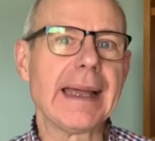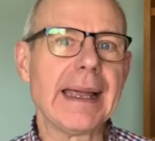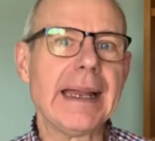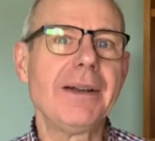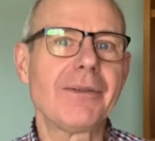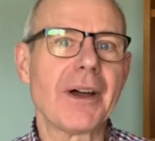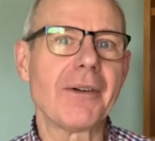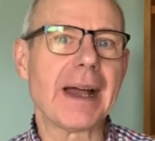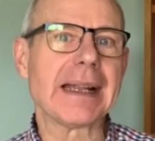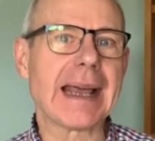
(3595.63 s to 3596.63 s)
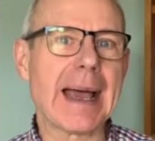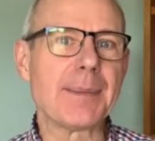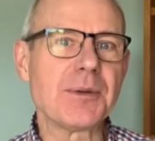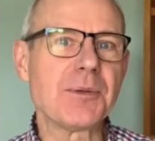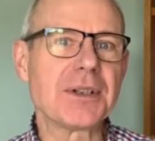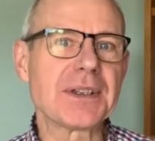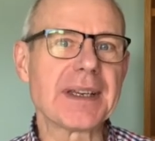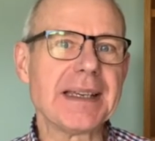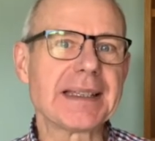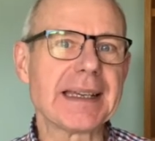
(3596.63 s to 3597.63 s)

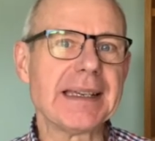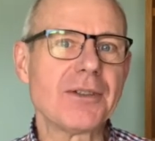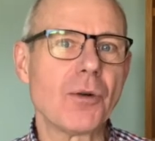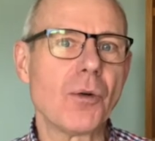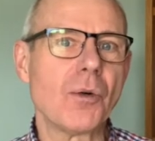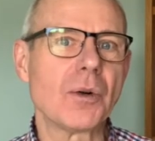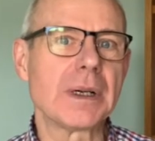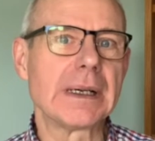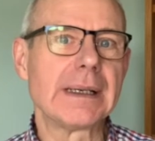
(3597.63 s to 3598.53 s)
info@abbeywoodcc.org.